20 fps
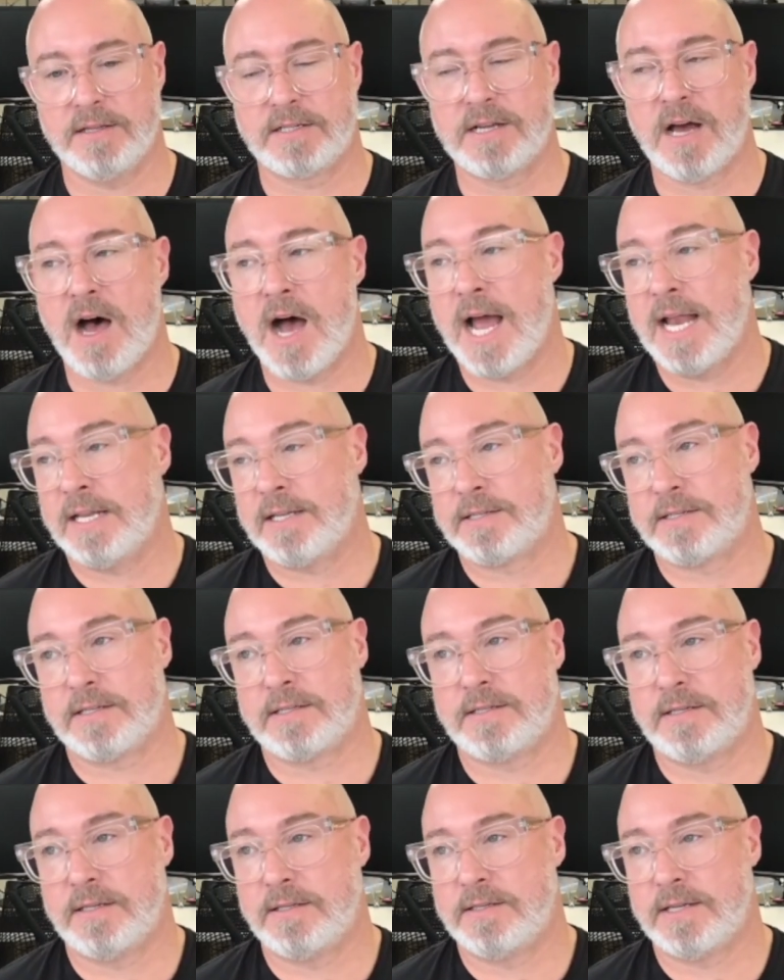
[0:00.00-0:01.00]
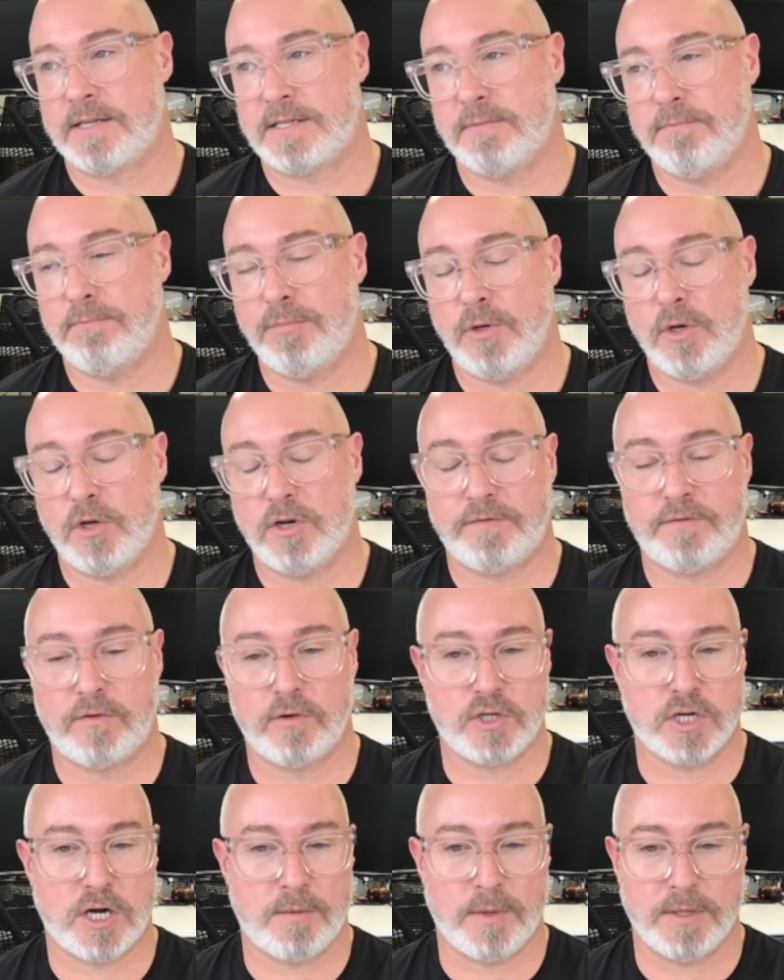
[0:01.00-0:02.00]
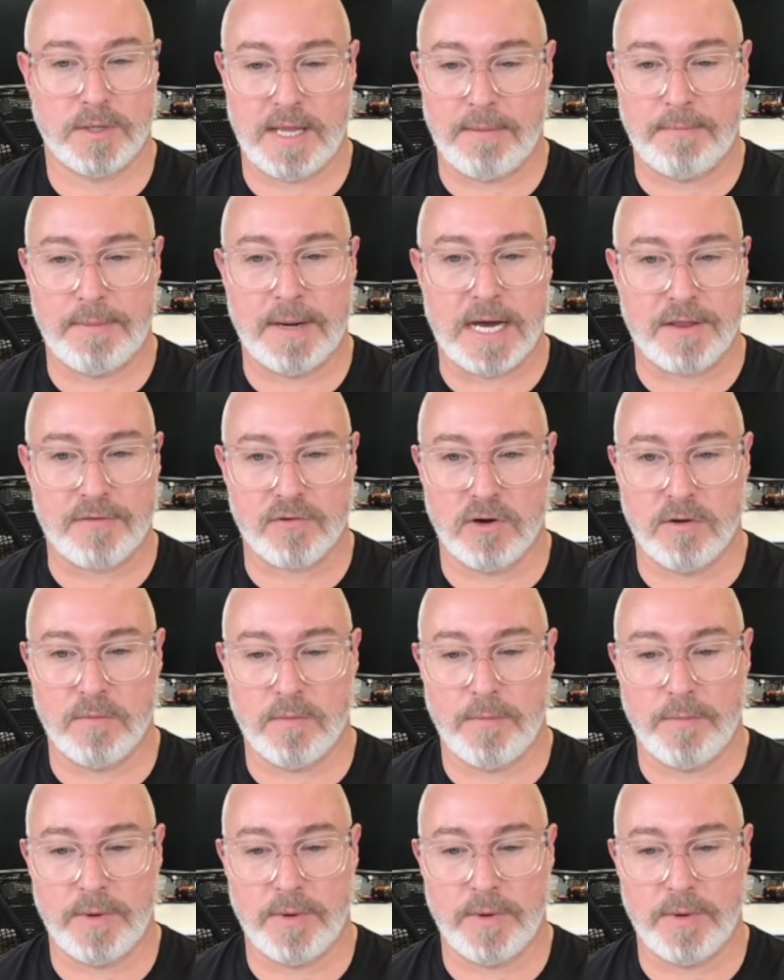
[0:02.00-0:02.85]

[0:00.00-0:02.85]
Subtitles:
The tilers just did such a beautiful job on that bathroom.